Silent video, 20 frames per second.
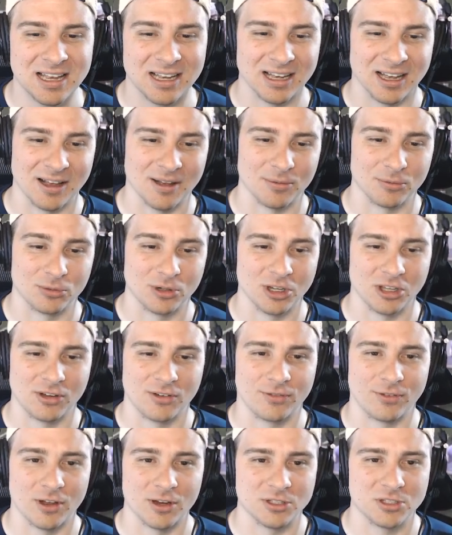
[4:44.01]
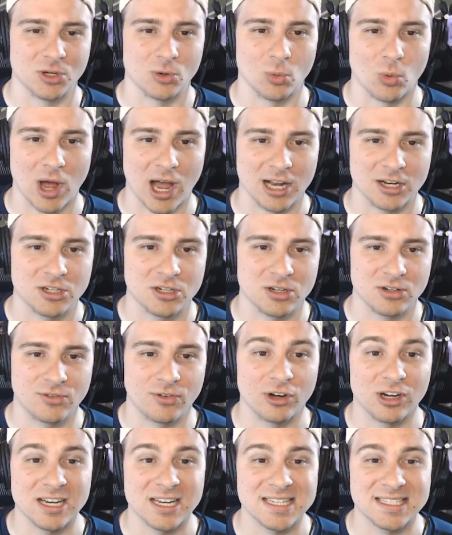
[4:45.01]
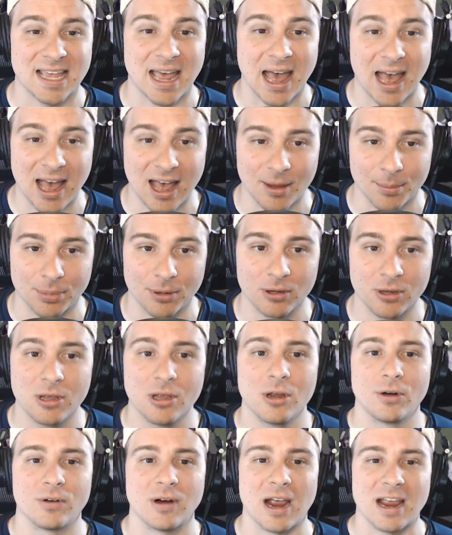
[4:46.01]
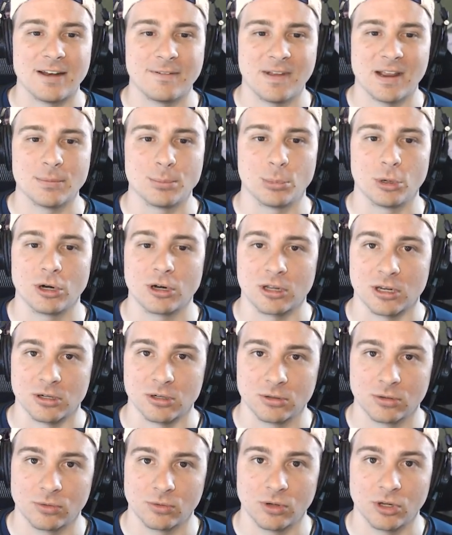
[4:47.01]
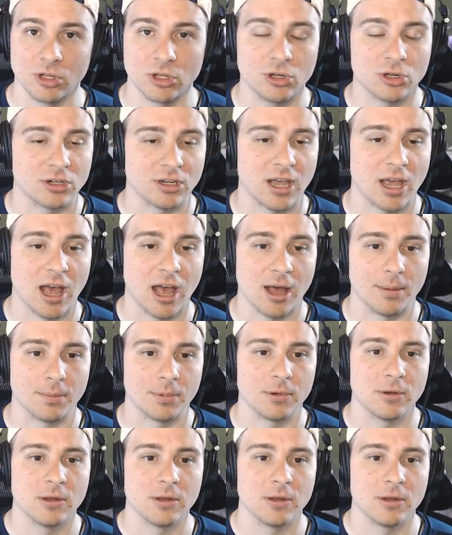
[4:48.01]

Really fun to watch. For his comp, Ryan Van Bergen, really good comp.